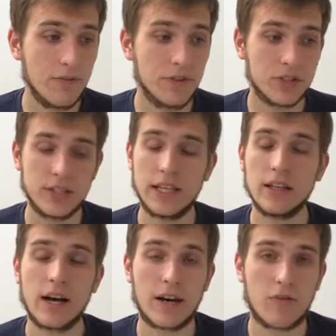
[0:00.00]
If you see
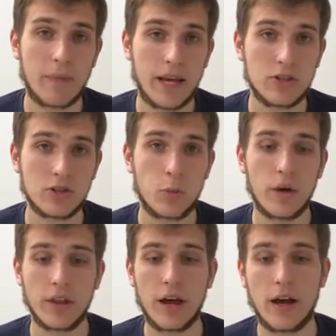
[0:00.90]
a lot of pages
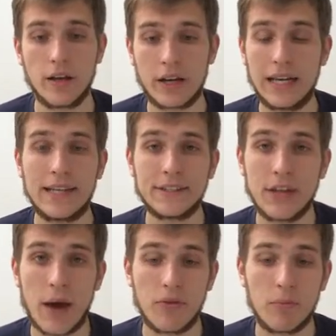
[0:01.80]
with a click
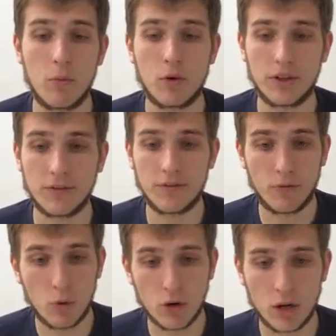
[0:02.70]
depth more than
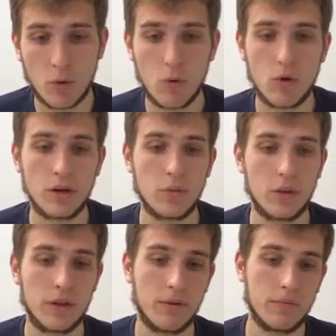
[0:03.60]
4
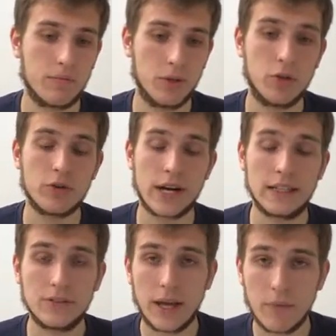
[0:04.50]
or with
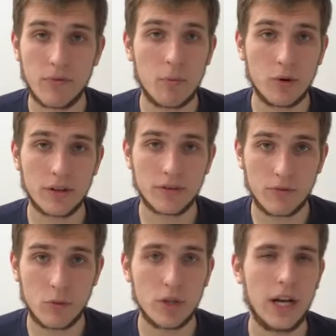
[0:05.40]
URL depth more than
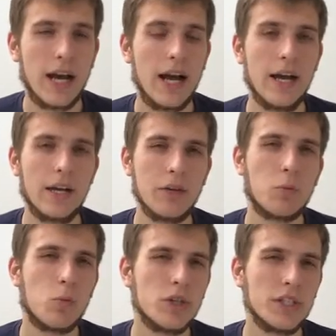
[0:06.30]
4,
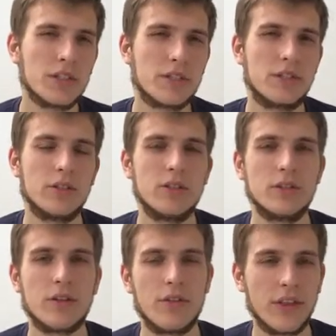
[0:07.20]
it's worth
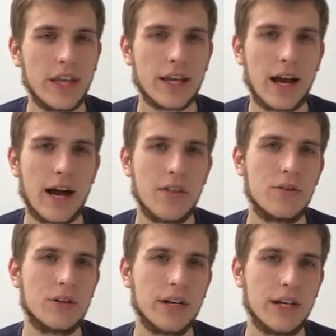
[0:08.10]
to think
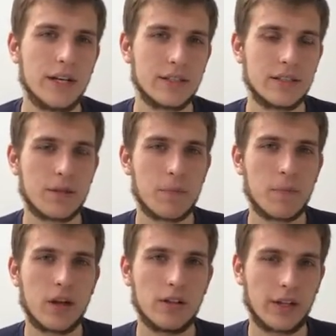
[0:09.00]
either it's
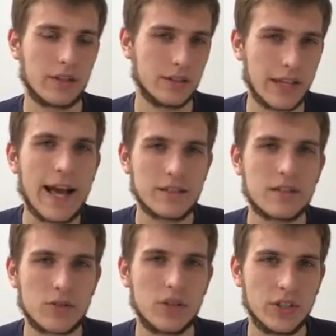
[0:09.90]
like a
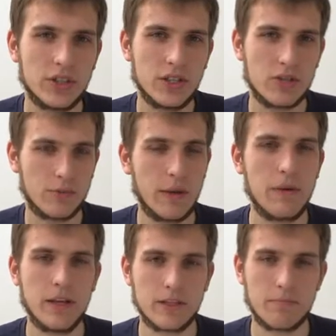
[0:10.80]
necessary decision,
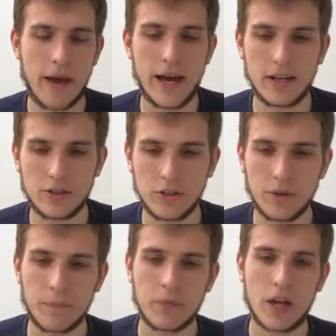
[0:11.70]
maybe it's better
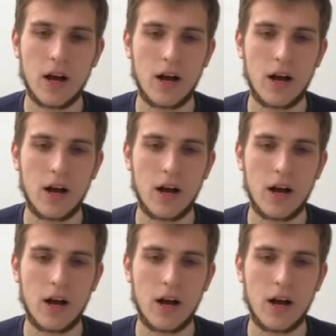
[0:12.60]
to